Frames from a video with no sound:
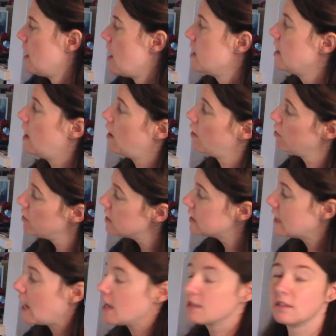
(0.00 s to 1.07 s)
Now
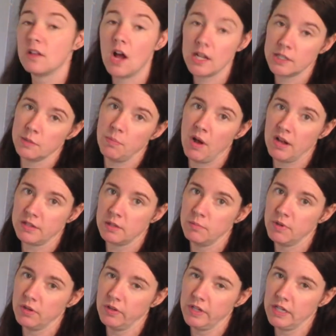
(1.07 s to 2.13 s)
this has lots of
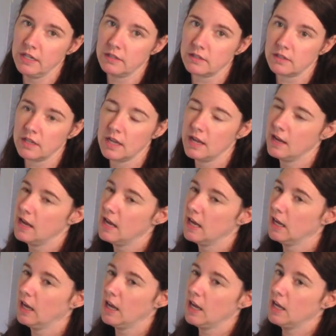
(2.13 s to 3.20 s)
possibilities.
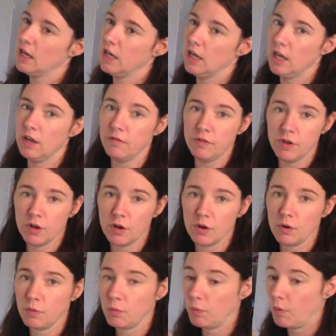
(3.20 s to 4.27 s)
If
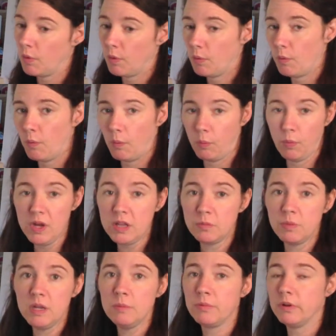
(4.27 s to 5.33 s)
you're
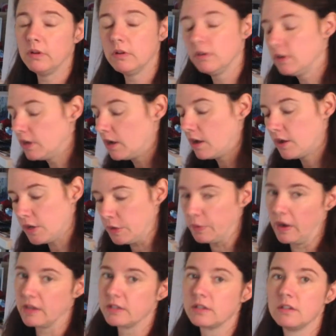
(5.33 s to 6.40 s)
with people, you
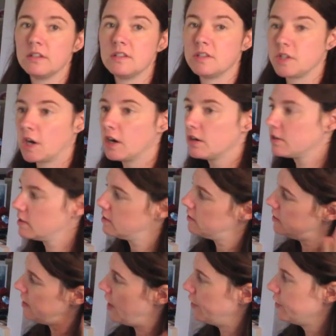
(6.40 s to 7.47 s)
guys could start
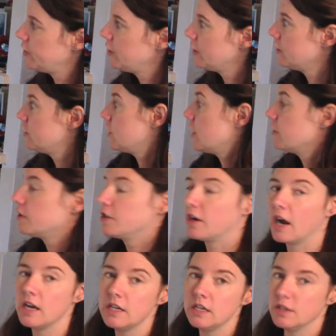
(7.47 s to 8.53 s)
telling each other your
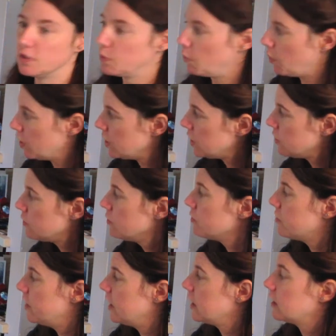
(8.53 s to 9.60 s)
ideas. What do you
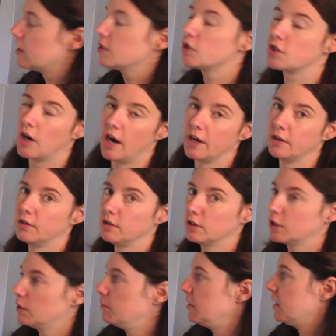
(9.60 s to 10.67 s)
think this triangle
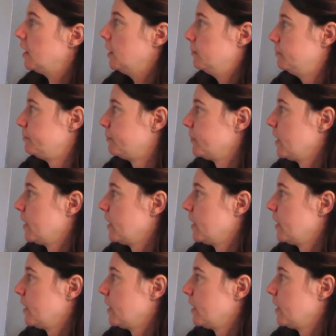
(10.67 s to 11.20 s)
could become?